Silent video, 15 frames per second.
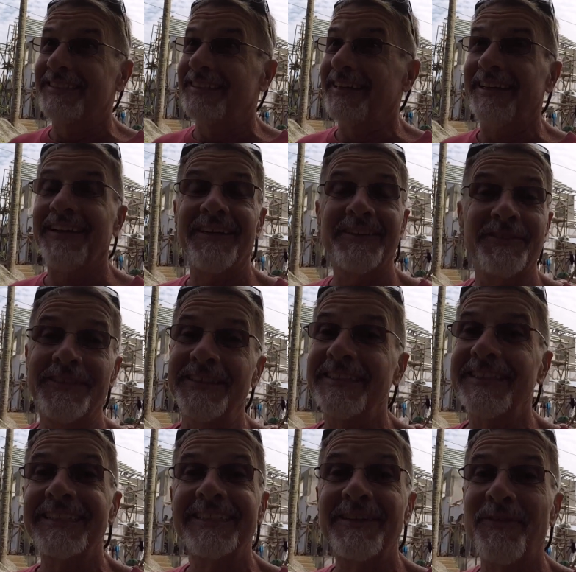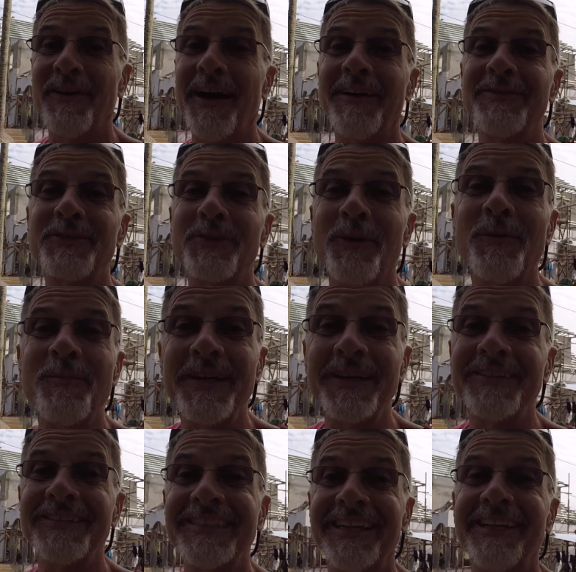165 square
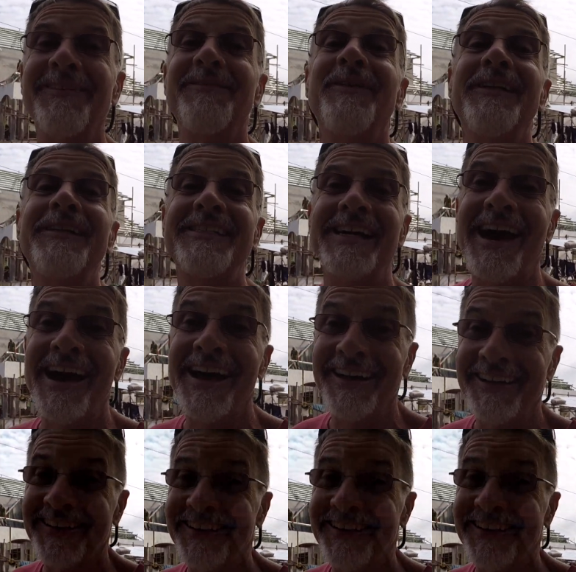meters of tile.